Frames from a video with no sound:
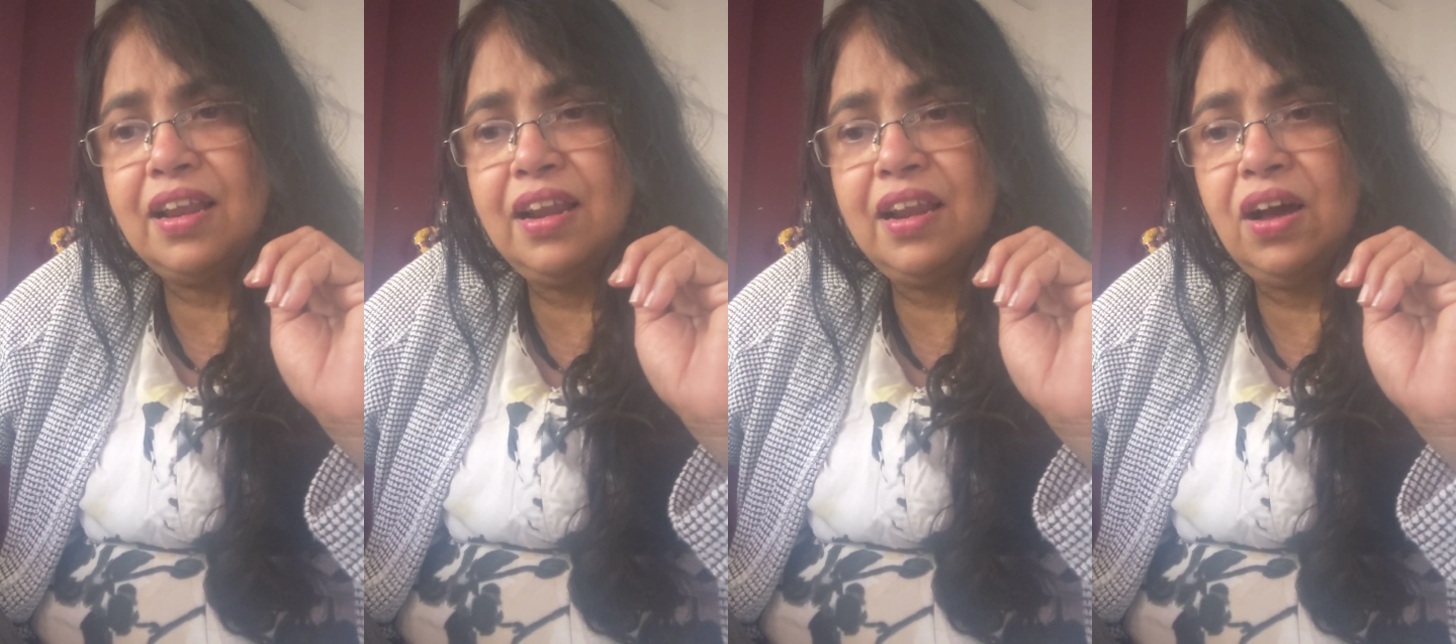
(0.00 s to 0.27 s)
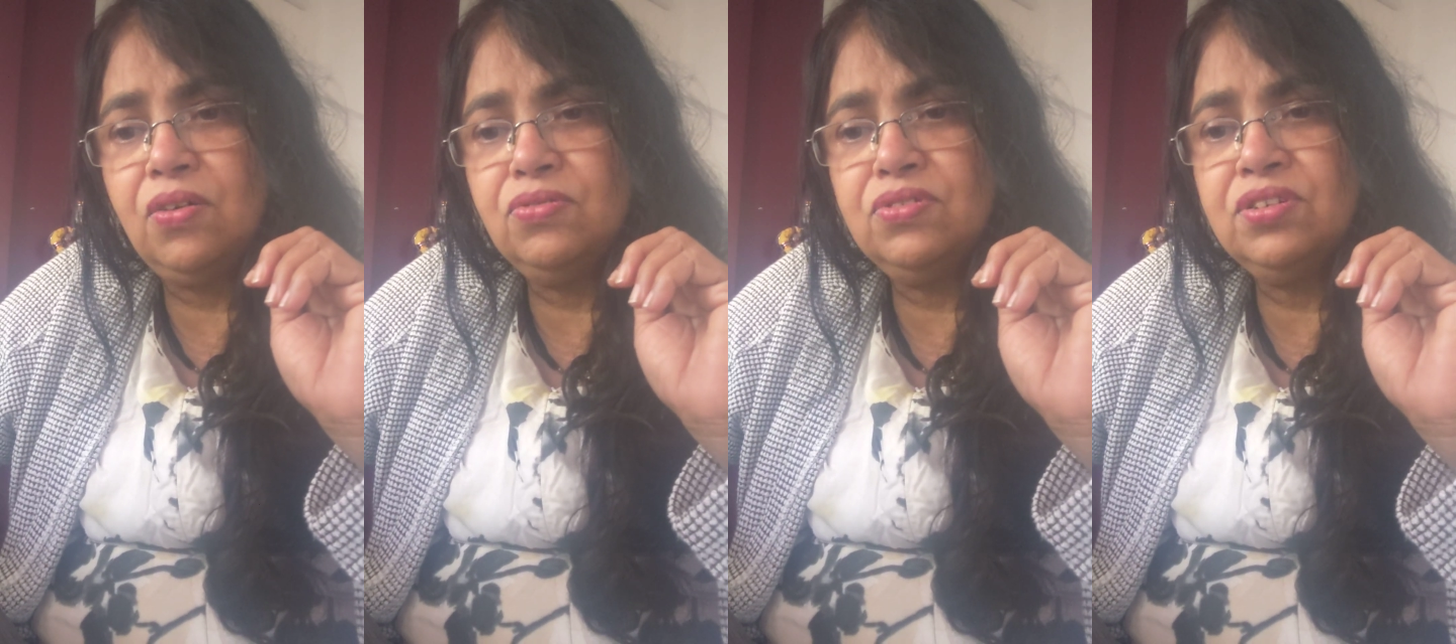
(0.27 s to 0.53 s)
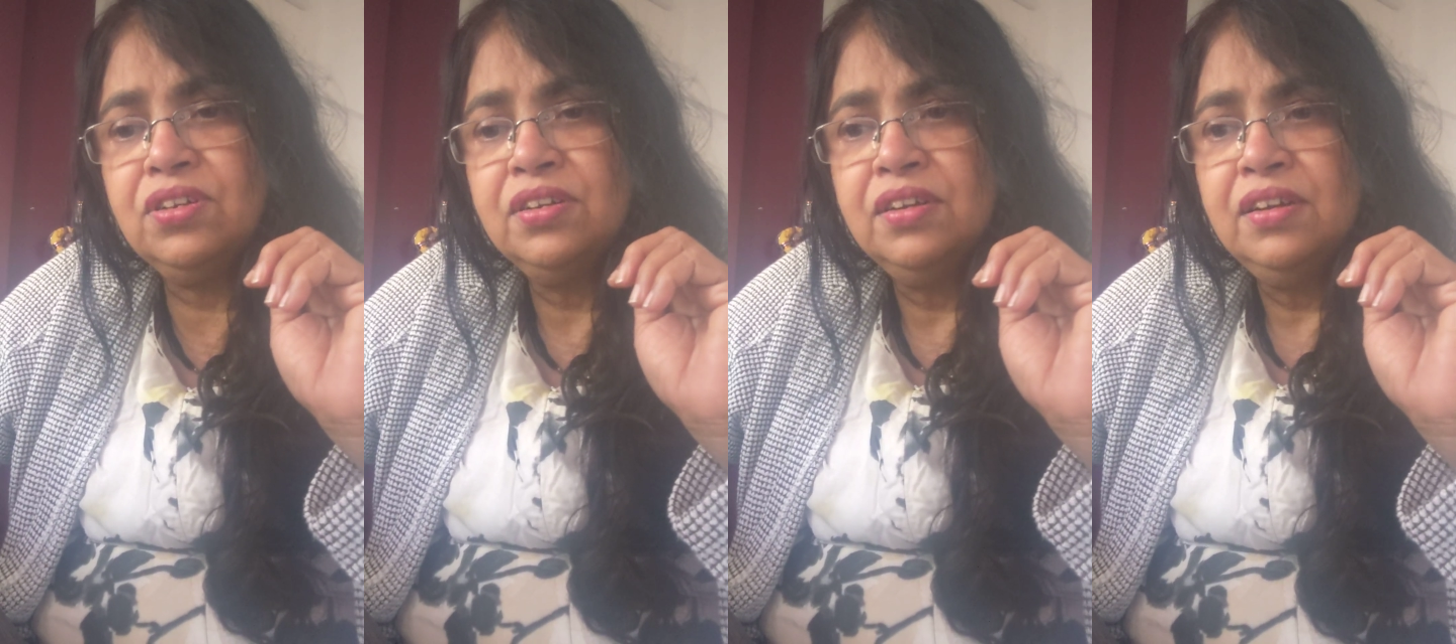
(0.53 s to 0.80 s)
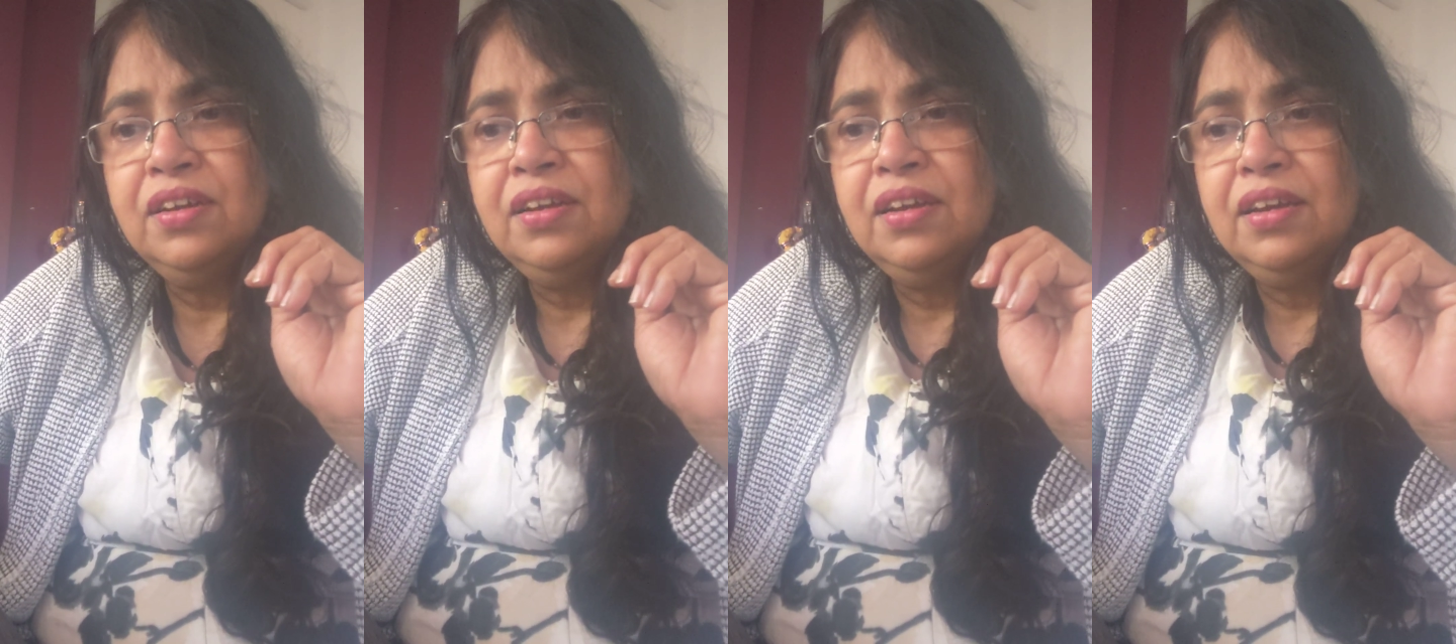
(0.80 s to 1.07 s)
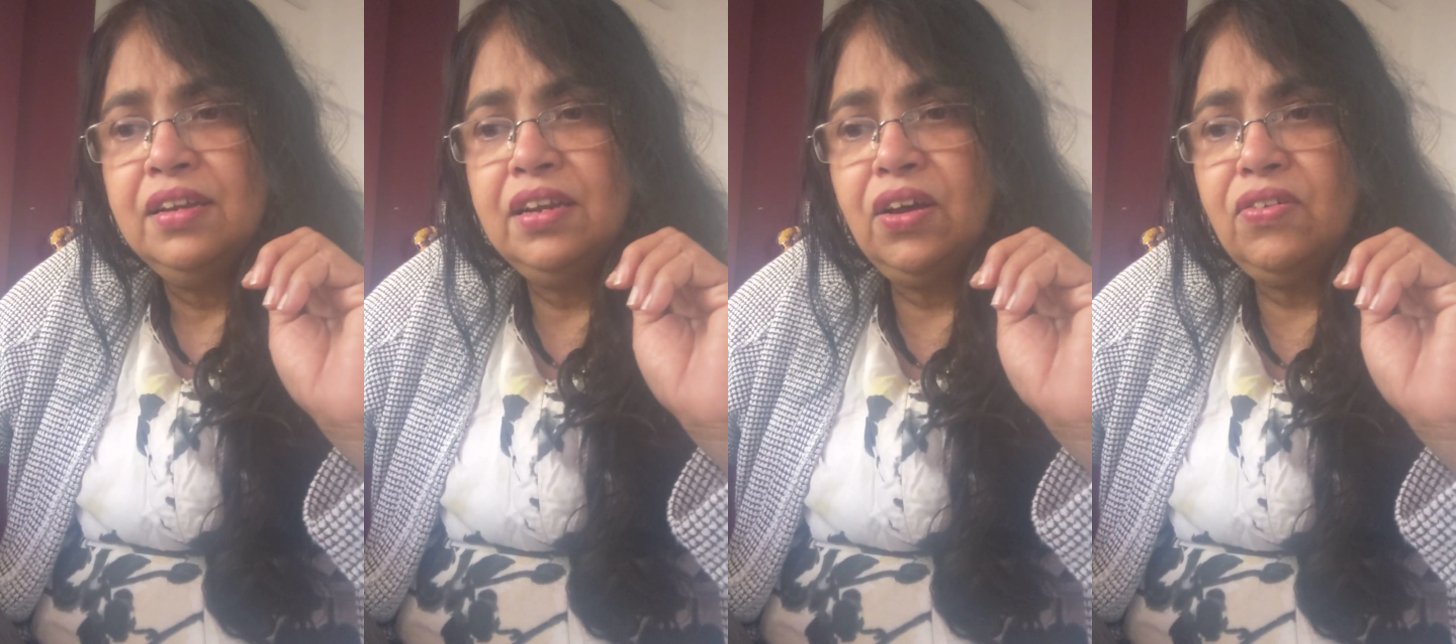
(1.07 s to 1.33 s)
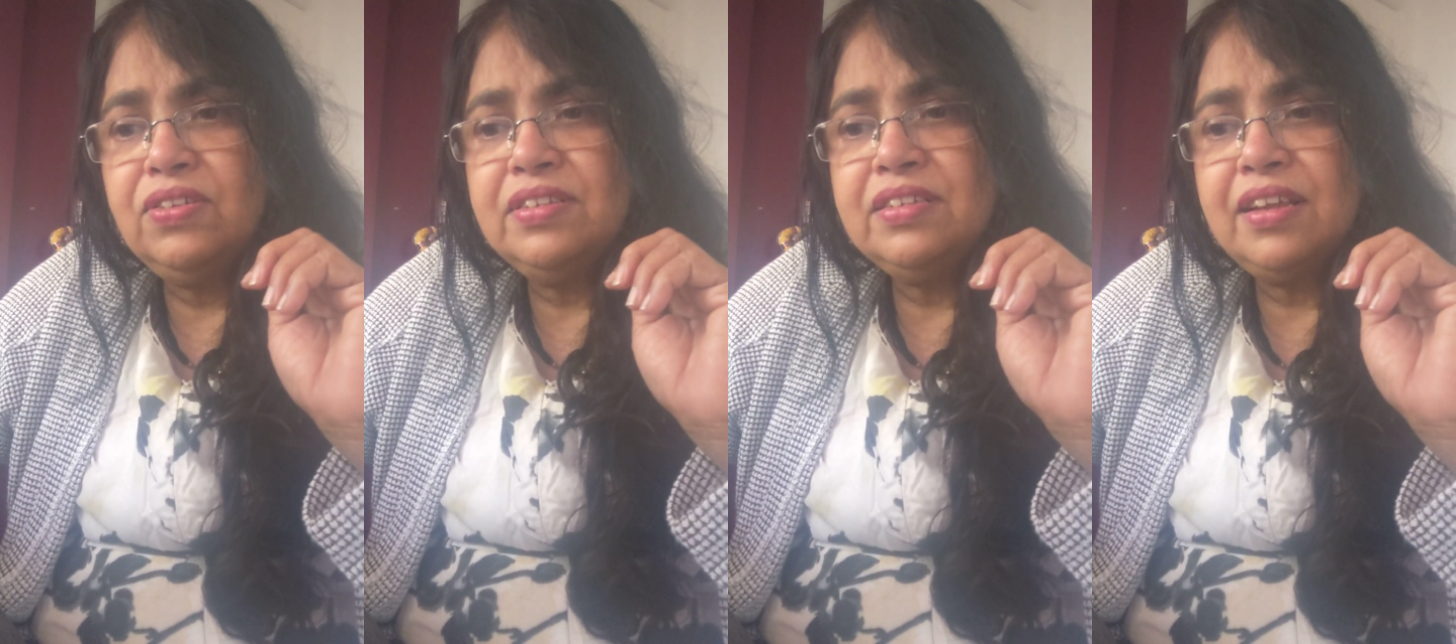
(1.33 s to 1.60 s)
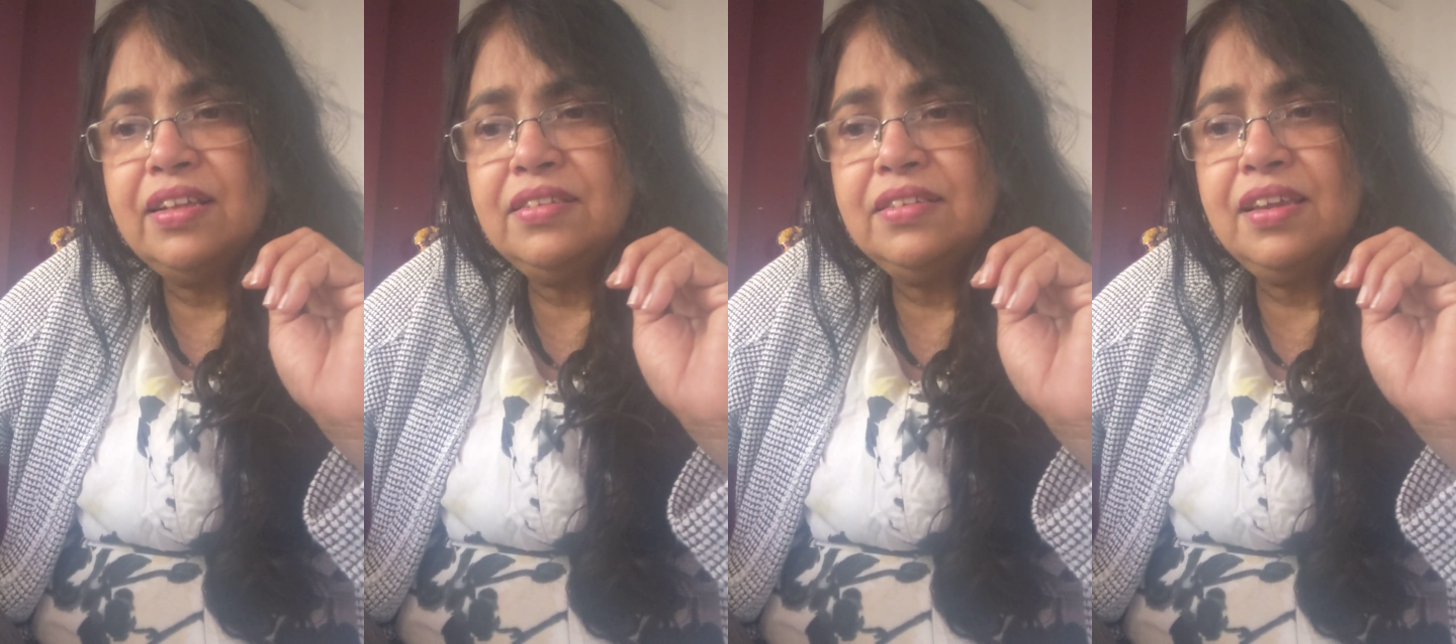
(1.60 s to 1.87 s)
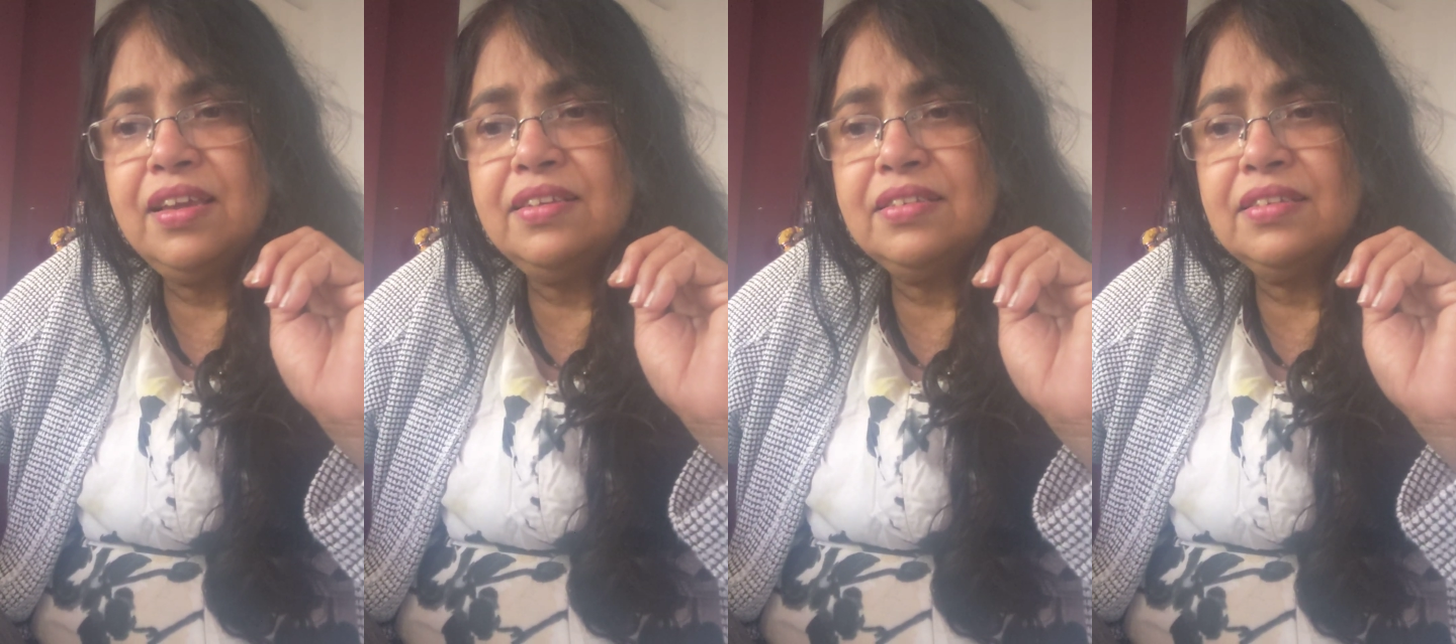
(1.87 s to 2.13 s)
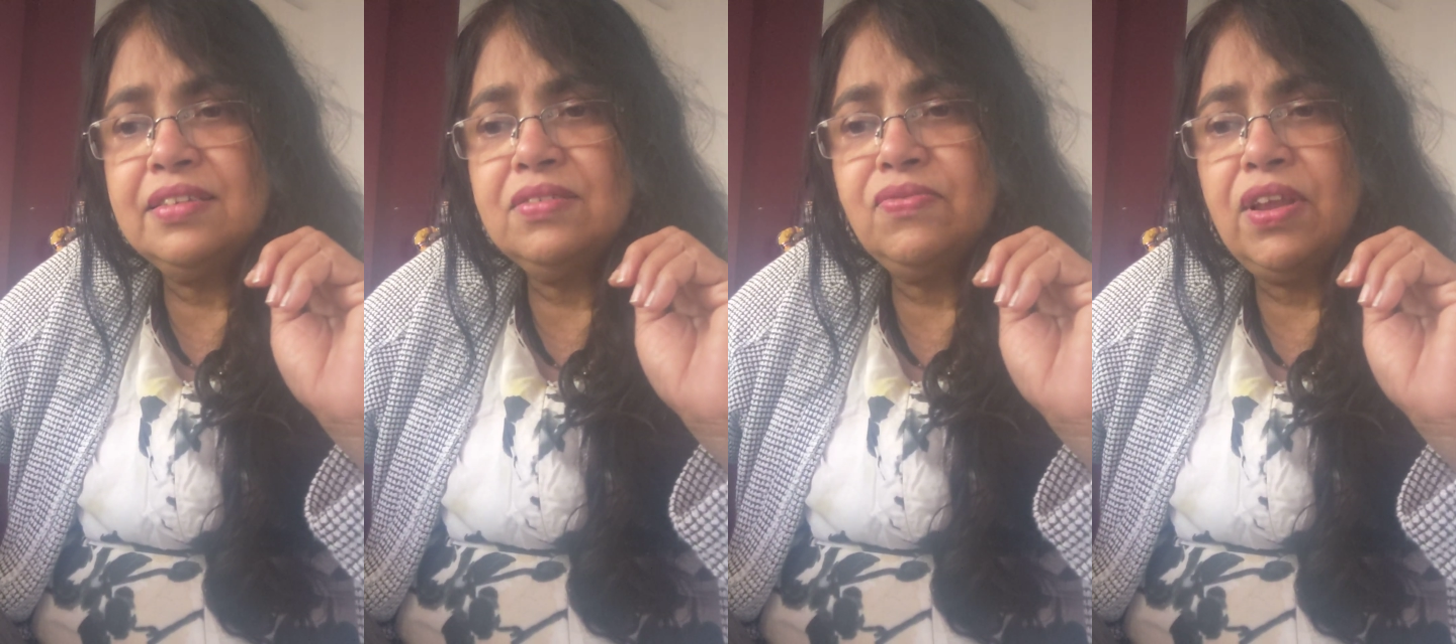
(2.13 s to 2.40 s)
allowed. Now, in such cases,